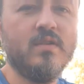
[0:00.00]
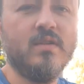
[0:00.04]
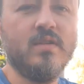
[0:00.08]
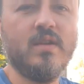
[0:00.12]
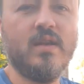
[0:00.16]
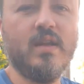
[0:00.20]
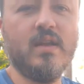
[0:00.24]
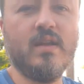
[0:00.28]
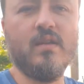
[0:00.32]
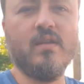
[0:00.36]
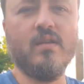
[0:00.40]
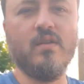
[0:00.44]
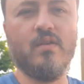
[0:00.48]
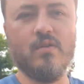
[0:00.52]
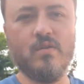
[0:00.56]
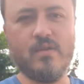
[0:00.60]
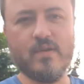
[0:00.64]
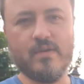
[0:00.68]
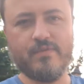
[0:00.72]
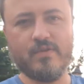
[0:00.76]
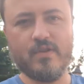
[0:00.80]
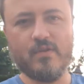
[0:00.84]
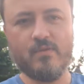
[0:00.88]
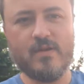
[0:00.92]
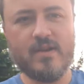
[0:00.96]
Hello
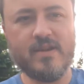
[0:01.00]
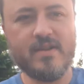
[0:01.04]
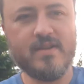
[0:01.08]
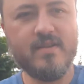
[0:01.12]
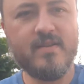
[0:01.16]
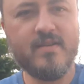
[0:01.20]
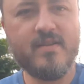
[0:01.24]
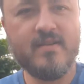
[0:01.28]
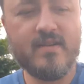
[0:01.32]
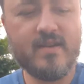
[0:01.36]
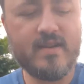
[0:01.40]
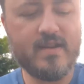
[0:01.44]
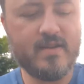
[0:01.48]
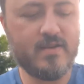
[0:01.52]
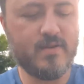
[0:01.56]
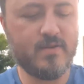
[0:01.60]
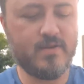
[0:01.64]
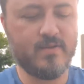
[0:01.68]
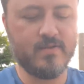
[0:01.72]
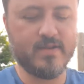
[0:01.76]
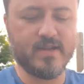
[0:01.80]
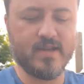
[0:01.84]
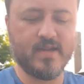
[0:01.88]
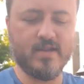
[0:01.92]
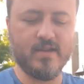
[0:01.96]
everyone,
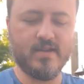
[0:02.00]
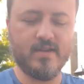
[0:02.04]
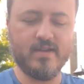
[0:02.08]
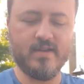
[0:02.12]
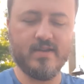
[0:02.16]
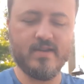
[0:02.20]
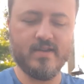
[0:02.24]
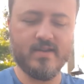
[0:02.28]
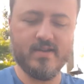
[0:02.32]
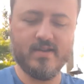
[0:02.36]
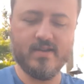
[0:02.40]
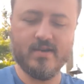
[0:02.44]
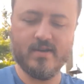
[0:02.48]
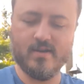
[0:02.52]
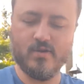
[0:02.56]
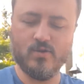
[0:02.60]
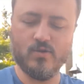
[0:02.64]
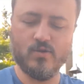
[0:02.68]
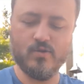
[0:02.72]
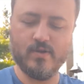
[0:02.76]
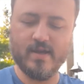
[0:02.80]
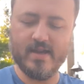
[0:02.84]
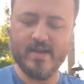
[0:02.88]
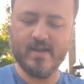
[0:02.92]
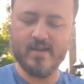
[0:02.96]
howdy hi,
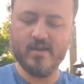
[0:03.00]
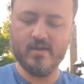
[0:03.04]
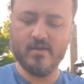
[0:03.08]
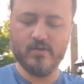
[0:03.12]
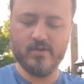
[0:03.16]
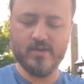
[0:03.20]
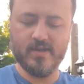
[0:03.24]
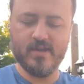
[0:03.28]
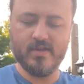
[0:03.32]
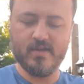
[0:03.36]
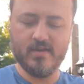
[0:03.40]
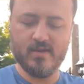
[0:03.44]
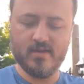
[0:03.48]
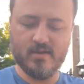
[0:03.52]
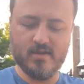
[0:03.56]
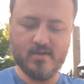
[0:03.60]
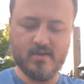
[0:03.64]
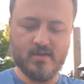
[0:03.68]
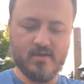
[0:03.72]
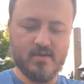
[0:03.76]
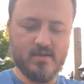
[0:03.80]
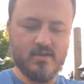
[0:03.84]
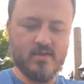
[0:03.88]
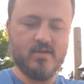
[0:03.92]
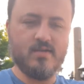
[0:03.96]
ho hey hoy.
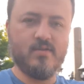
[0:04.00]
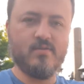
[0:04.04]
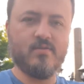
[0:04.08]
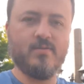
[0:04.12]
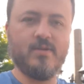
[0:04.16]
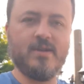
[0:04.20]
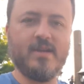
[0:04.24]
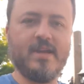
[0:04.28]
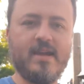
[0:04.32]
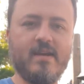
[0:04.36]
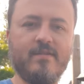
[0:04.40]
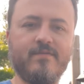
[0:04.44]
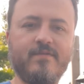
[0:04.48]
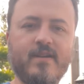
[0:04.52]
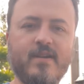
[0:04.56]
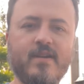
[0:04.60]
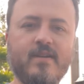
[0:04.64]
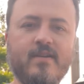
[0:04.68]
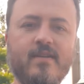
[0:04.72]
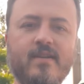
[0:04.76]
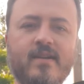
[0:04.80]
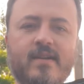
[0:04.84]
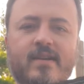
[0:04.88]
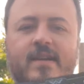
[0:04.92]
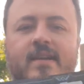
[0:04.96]
We have
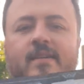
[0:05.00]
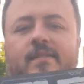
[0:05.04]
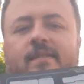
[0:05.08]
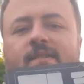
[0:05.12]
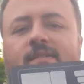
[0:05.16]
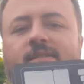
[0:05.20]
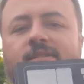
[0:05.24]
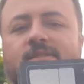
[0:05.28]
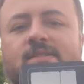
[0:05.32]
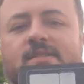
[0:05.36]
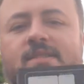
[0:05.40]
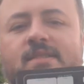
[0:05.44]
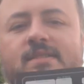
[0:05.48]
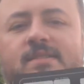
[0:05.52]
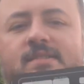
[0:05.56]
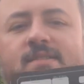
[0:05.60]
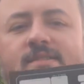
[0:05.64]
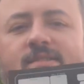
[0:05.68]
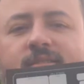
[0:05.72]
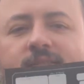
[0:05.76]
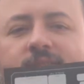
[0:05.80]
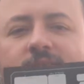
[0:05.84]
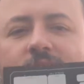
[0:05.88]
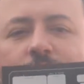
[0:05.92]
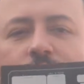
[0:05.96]
here a character sheet,
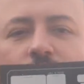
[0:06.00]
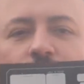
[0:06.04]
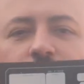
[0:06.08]
a double